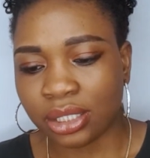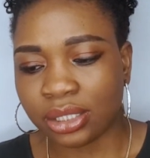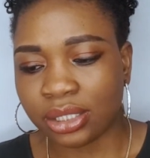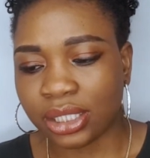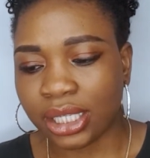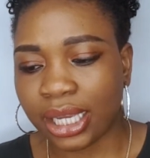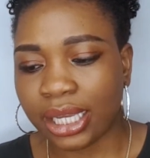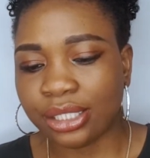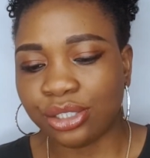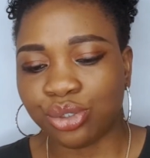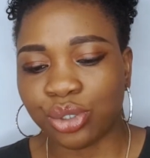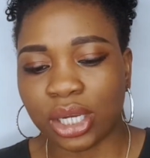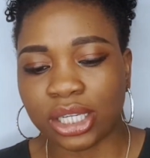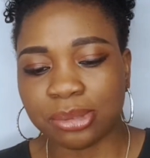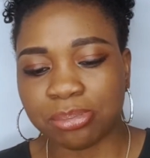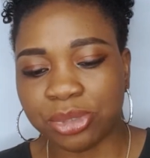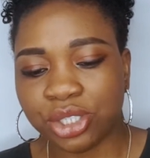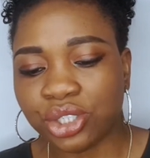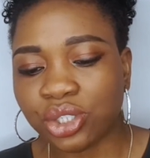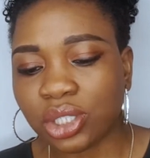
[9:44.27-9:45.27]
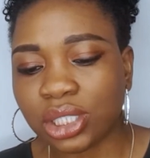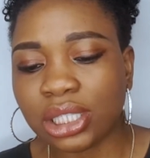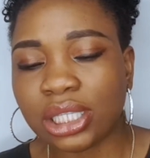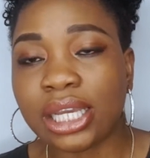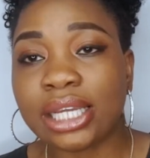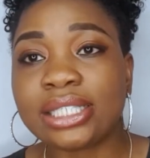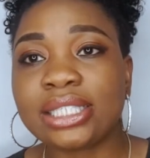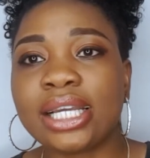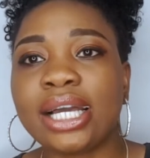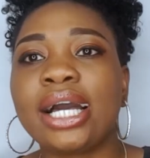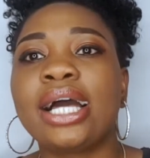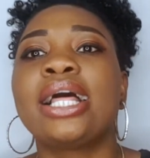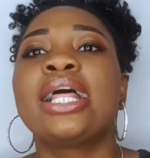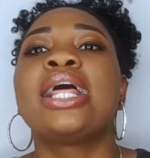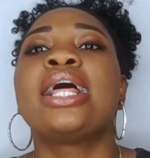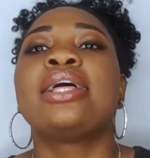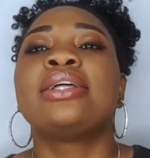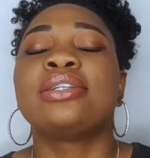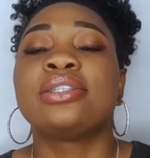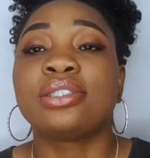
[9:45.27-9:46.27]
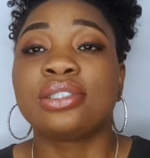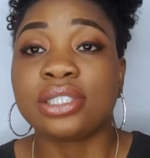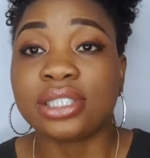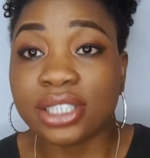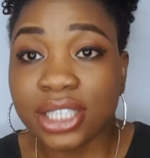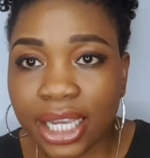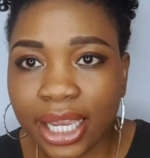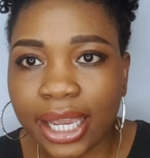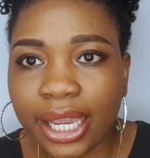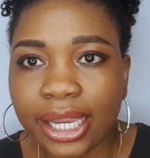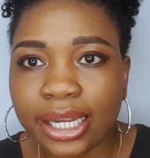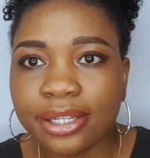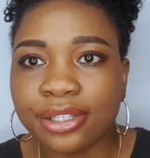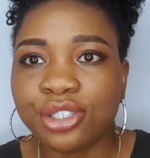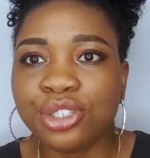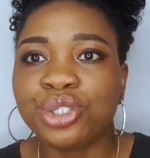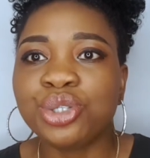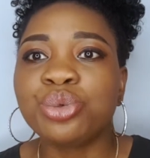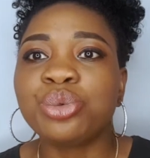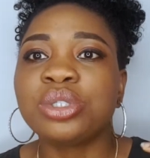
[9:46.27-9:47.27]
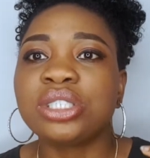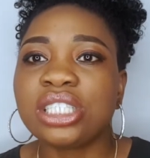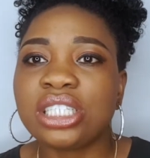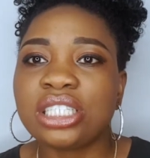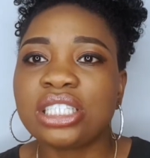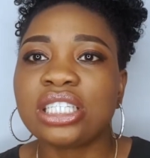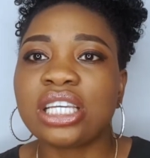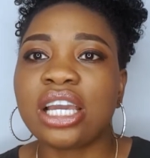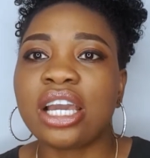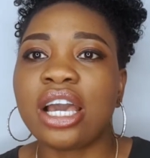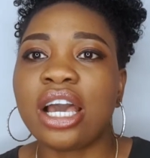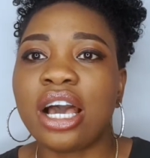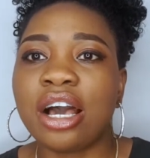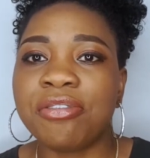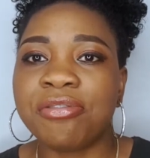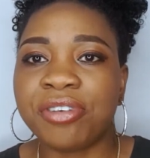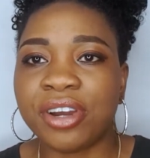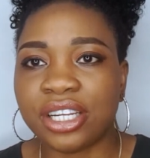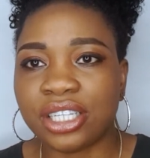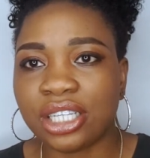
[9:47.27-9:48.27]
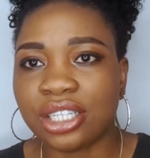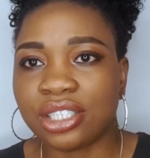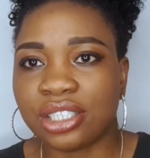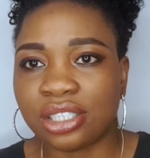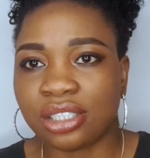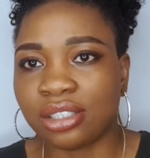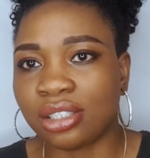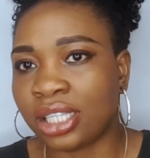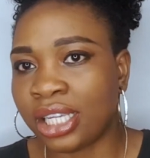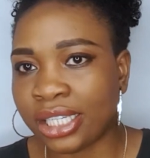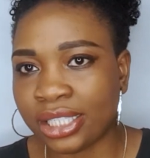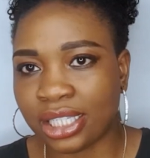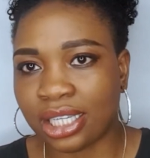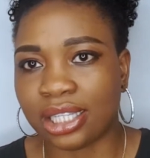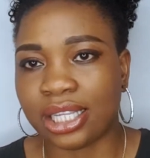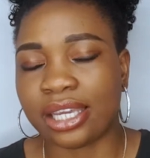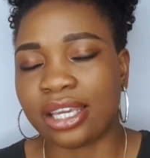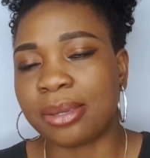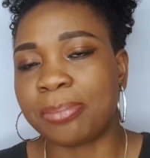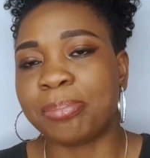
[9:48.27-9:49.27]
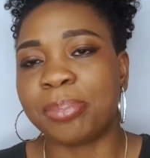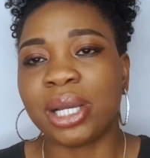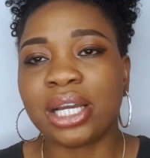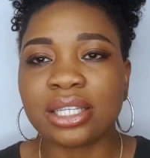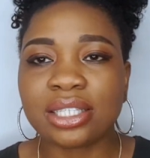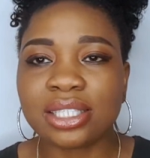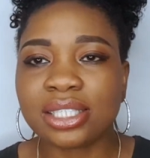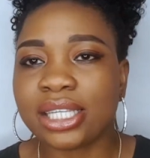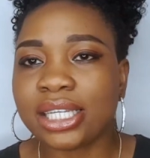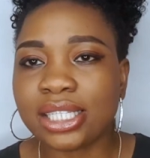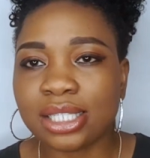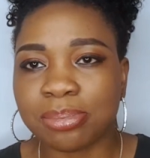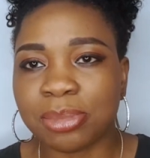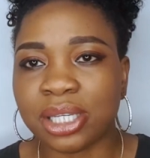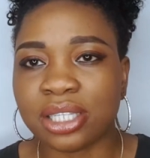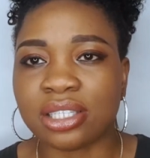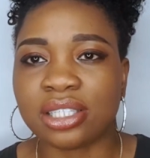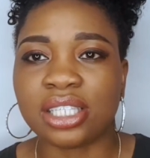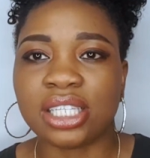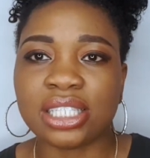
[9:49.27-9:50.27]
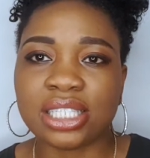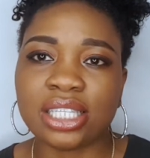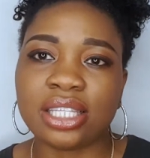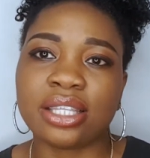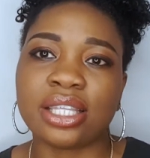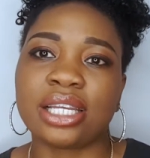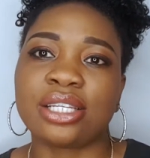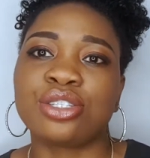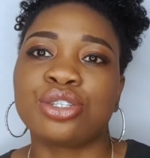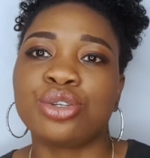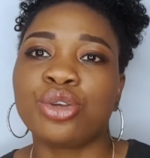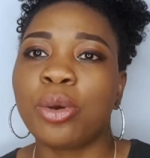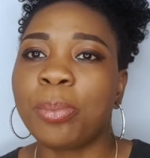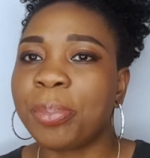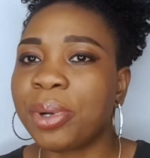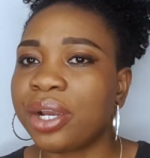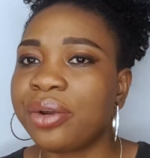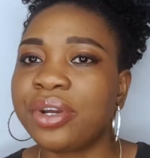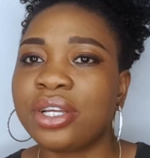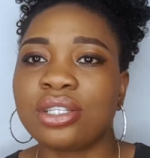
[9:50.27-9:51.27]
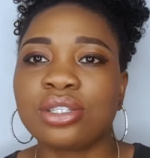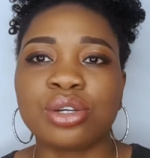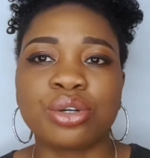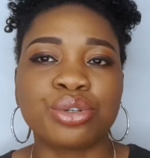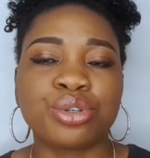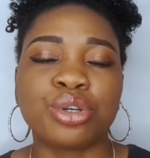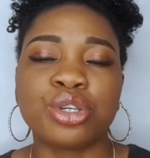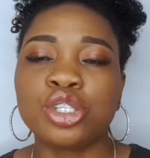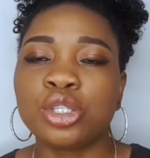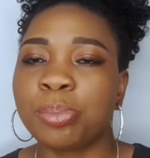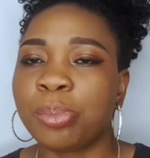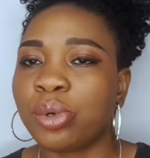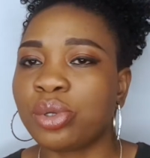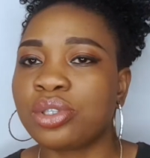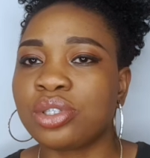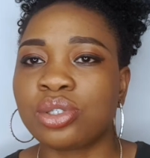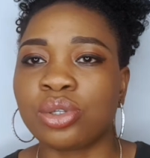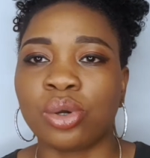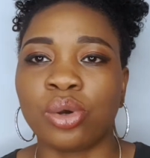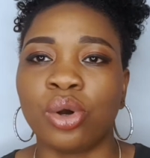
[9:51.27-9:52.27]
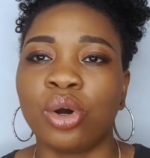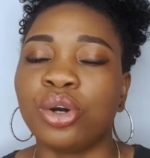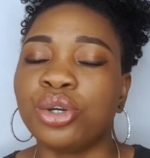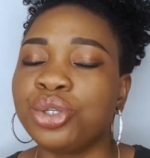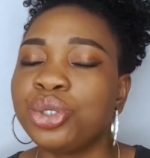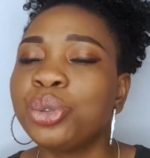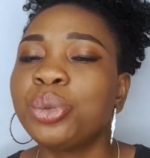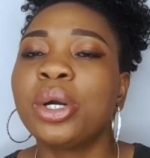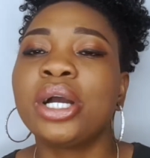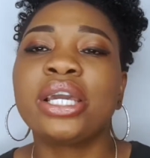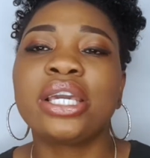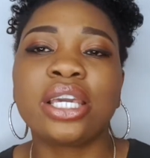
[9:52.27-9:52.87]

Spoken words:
Then your admission letter. Then you will need a finance letter, like a bank statement stating that your parent or your sponsor or you'll